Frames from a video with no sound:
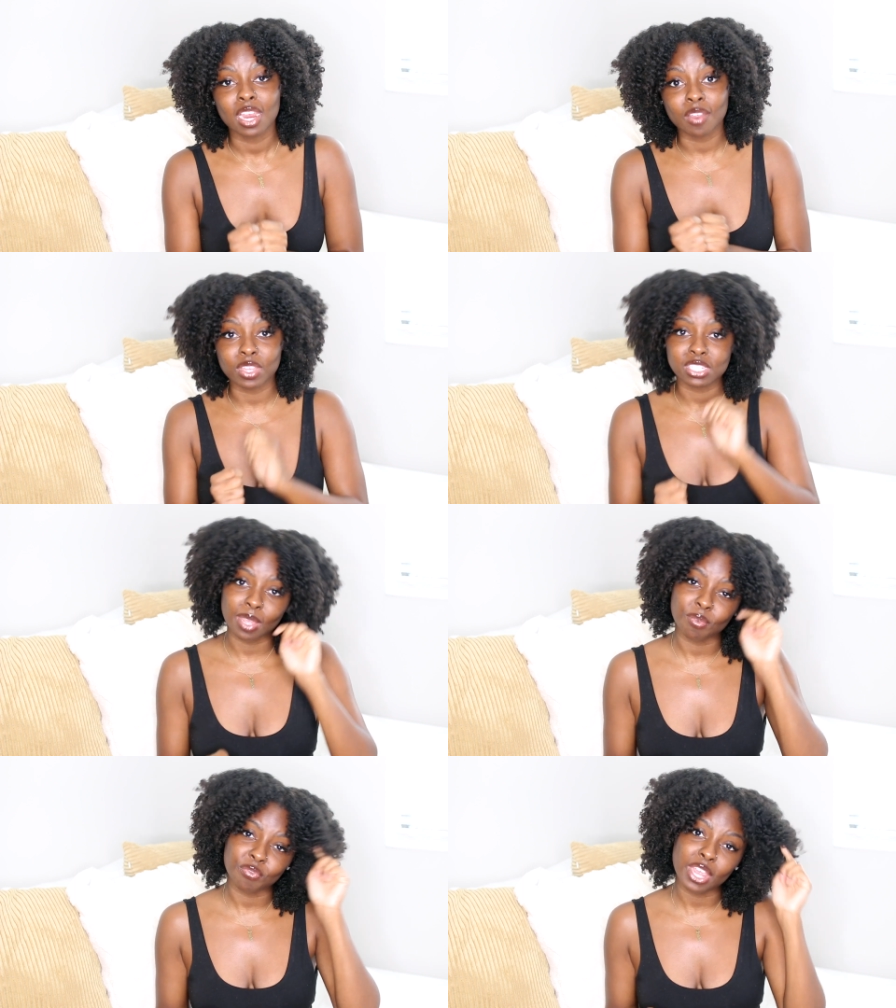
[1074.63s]
in the
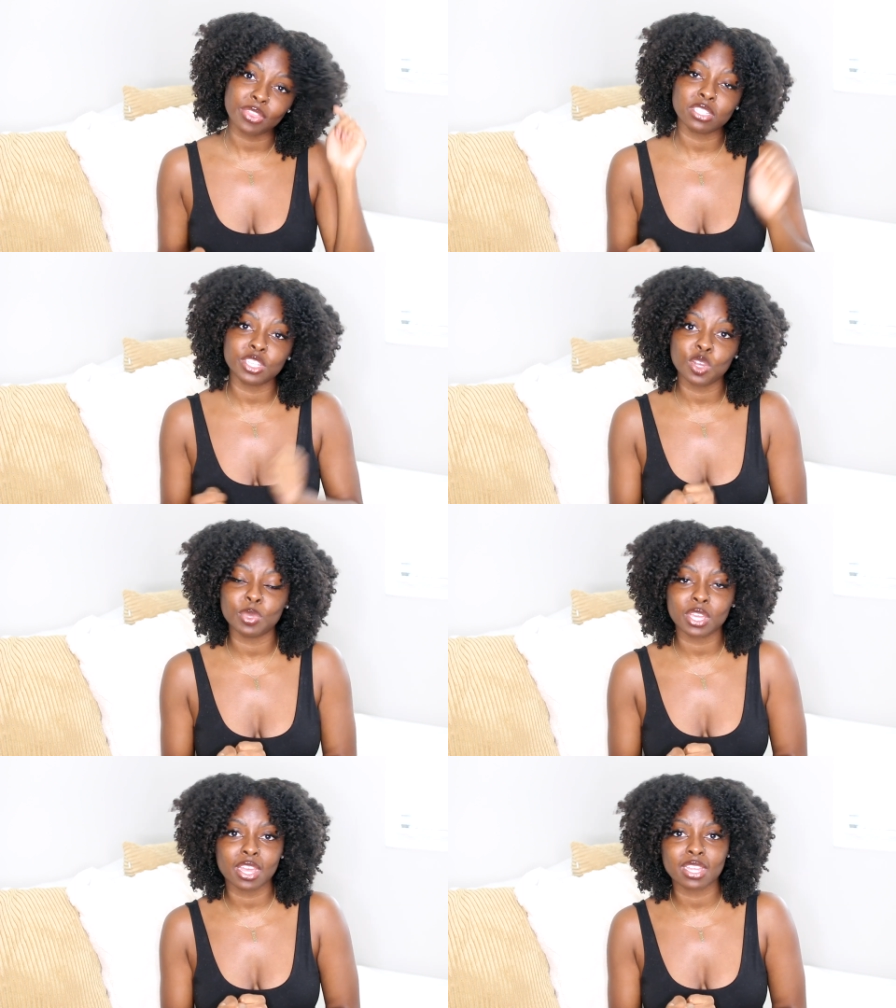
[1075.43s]
same faith as you
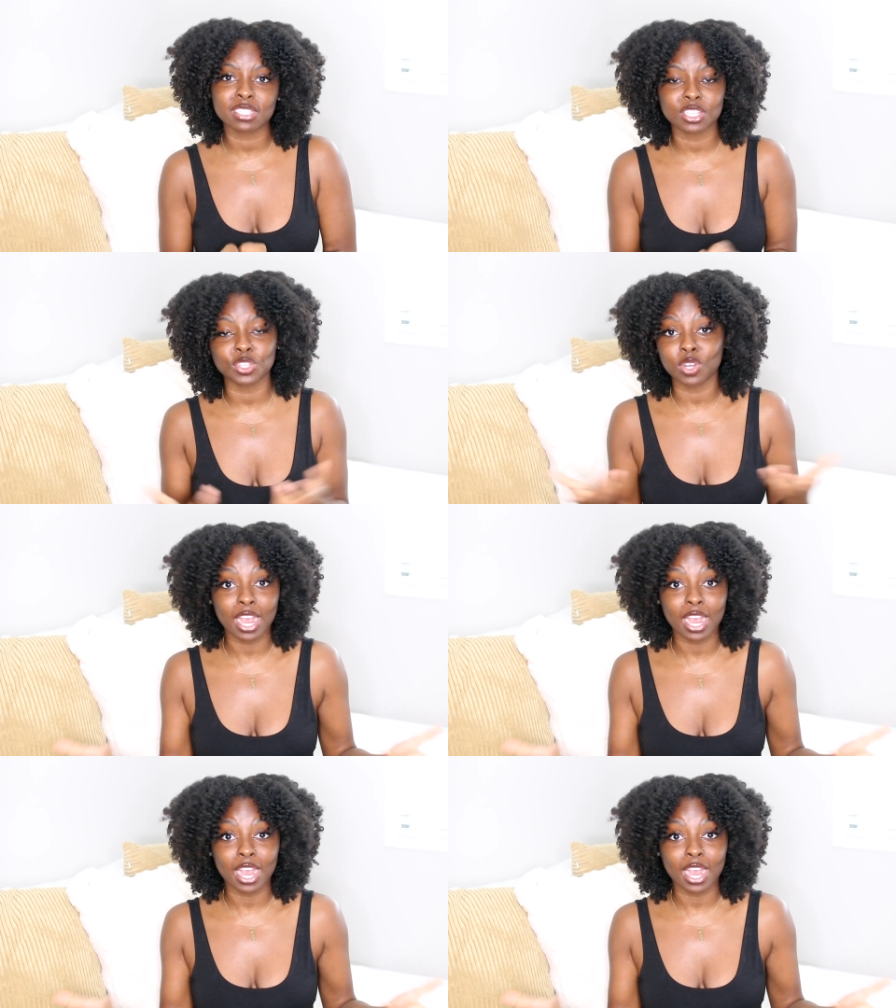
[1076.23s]
because you